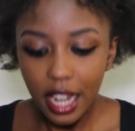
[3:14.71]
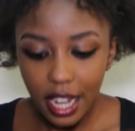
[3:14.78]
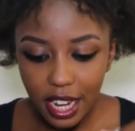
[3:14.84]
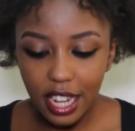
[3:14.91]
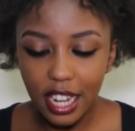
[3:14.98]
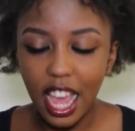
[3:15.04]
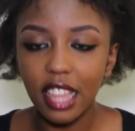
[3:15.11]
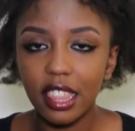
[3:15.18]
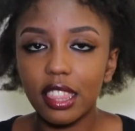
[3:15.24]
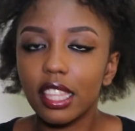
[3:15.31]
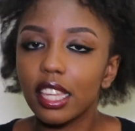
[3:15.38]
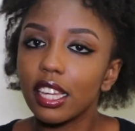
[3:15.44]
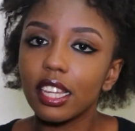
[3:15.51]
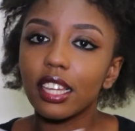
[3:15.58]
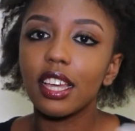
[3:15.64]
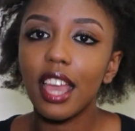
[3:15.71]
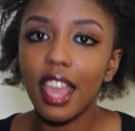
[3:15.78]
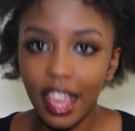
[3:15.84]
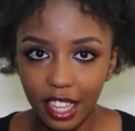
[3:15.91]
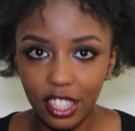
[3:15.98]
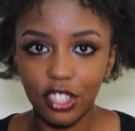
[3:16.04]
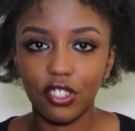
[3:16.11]
Nothing
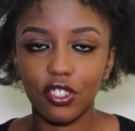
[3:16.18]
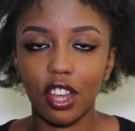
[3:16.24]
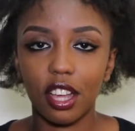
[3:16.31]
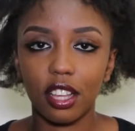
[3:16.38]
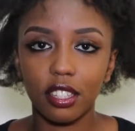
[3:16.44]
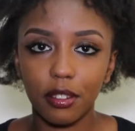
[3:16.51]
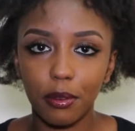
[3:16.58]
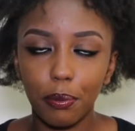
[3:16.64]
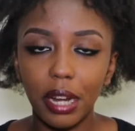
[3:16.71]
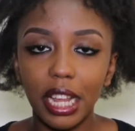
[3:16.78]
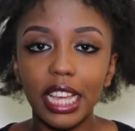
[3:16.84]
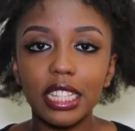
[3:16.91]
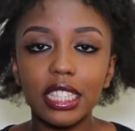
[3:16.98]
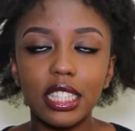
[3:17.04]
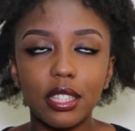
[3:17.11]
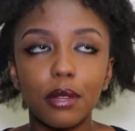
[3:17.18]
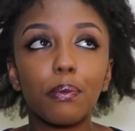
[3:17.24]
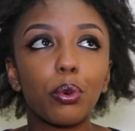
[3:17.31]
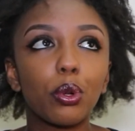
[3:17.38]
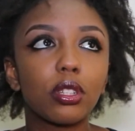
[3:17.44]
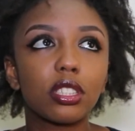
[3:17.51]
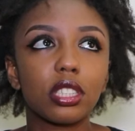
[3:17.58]
extra, plain
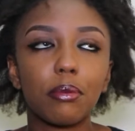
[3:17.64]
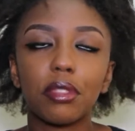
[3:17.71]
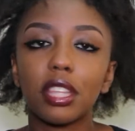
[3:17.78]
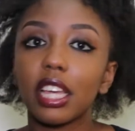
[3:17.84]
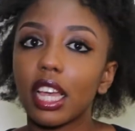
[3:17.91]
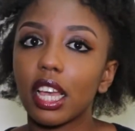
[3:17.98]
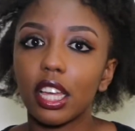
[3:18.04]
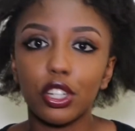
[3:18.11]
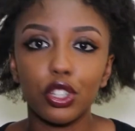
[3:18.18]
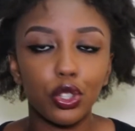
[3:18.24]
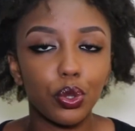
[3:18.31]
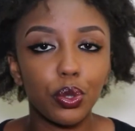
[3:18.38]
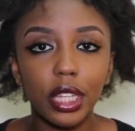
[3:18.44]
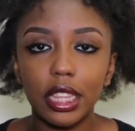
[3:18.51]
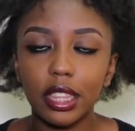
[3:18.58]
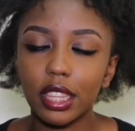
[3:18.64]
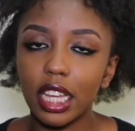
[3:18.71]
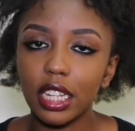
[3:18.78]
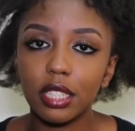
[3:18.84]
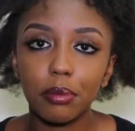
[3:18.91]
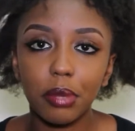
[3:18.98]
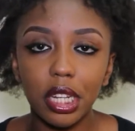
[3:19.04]
simple, something I can do in
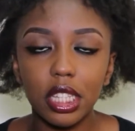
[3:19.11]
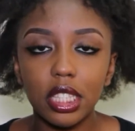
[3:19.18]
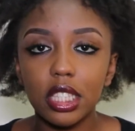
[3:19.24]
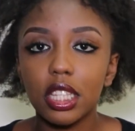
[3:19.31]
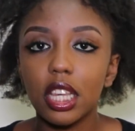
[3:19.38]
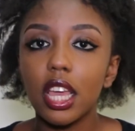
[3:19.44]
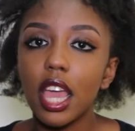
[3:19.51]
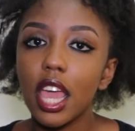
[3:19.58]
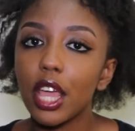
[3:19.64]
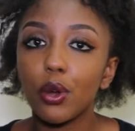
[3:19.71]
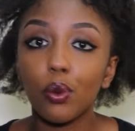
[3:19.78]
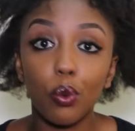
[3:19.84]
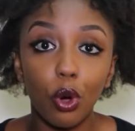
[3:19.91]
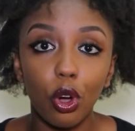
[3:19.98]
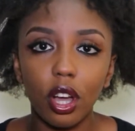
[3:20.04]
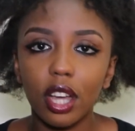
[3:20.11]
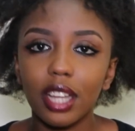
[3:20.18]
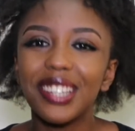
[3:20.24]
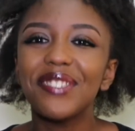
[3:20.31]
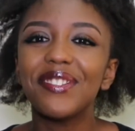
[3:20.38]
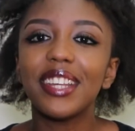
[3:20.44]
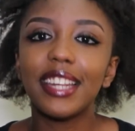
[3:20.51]
30 minutes and walk,
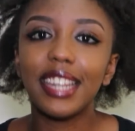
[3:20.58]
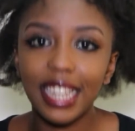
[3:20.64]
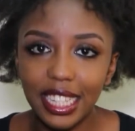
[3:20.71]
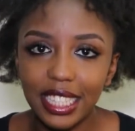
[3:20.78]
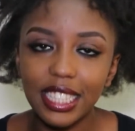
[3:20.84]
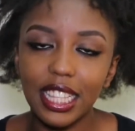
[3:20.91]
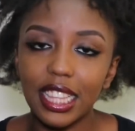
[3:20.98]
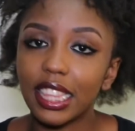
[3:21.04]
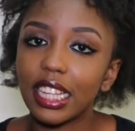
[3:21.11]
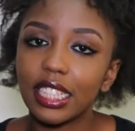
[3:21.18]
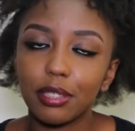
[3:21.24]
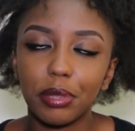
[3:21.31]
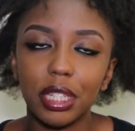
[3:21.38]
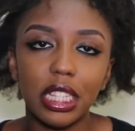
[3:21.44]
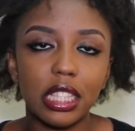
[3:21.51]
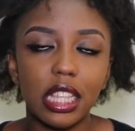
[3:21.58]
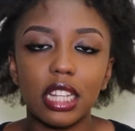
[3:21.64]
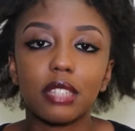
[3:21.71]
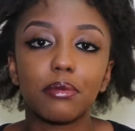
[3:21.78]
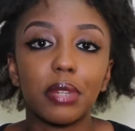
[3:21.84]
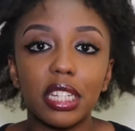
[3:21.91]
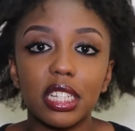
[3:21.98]
even less than 30 minutes.
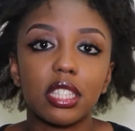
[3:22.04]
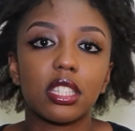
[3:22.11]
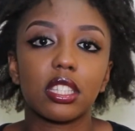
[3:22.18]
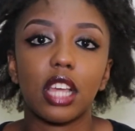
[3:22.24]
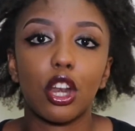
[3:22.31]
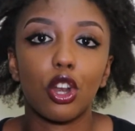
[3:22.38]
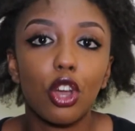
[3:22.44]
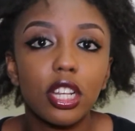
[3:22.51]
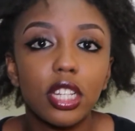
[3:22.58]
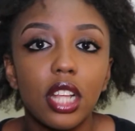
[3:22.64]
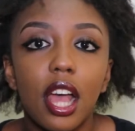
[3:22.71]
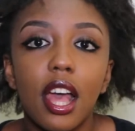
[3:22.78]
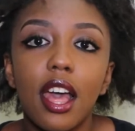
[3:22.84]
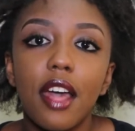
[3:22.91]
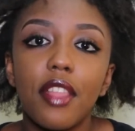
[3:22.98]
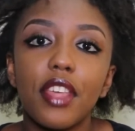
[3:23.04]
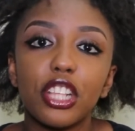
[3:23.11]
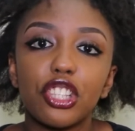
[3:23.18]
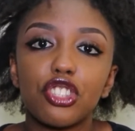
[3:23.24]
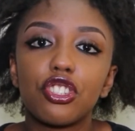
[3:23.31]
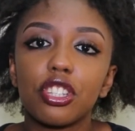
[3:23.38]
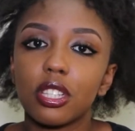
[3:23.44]
30 minutes is a lot.
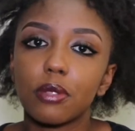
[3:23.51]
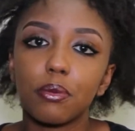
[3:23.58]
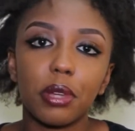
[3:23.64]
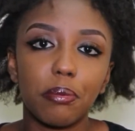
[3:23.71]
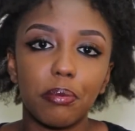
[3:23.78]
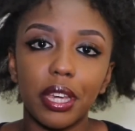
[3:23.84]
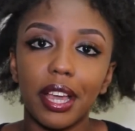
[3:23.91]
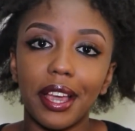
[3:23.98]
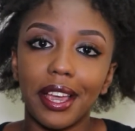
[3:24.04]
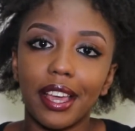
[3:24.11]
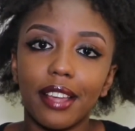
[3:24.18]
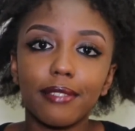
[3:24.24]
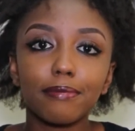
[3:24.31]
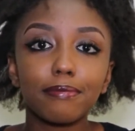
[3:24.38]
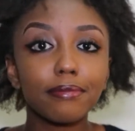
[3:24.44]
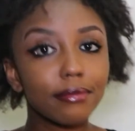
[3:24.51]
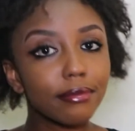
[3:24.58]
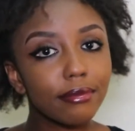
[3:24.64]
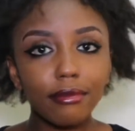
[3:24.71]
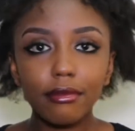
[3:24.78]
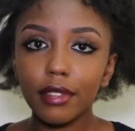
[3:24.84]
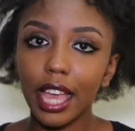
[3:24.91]
That's just me being, again,
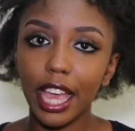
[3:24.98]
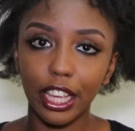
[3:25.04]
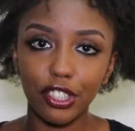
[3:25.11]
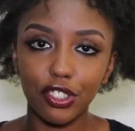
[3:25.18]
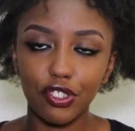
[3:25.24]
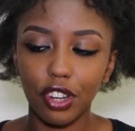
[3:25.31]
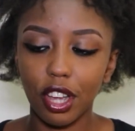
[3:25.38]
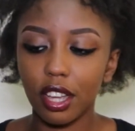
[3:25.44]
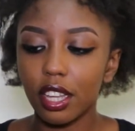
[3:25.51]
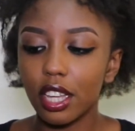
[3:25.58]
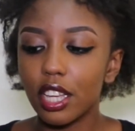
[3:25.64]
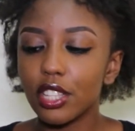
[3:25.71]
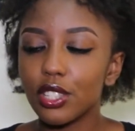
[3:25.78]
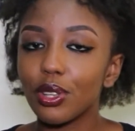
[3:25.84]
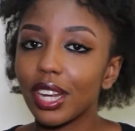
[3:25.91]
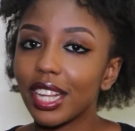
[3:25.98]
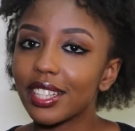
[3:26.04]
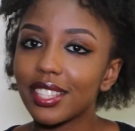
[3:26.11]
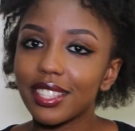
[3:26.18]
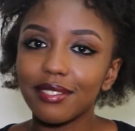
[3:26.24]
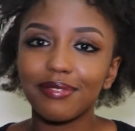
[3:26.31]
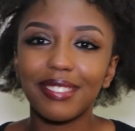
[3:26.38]
extra. So
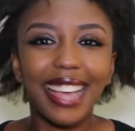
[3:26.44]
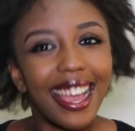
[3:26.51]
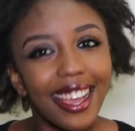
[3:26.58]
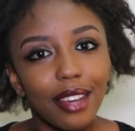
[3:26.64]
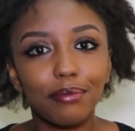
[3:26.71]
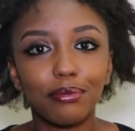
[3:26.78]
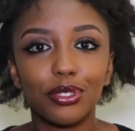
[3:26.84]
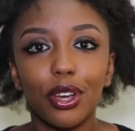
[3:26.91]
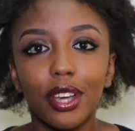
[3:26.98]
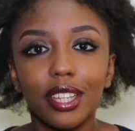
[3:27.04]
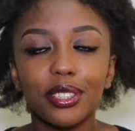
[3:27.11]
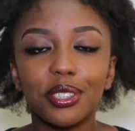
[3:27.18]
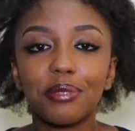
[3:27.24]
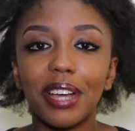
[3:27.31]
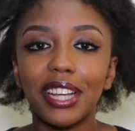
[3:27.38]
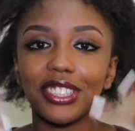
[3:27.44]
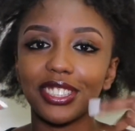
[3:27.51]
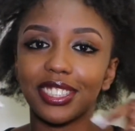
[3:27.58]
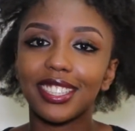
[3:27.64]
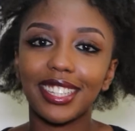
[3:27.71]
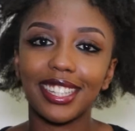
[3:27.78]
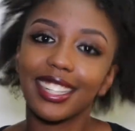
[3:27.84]
let's, okay, I'm talking too much.
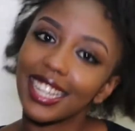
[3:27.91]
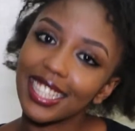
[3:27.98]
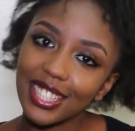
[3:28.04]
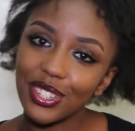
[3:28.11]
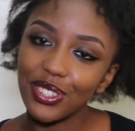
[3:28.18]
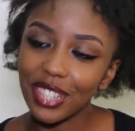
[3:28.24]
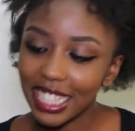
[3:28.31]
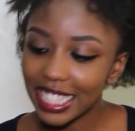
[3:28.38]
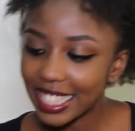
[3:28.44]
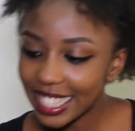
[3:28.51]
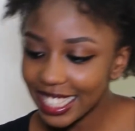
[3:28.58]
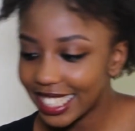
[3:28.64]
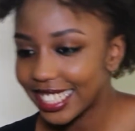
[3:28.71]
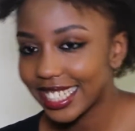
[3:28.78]
Let's do this.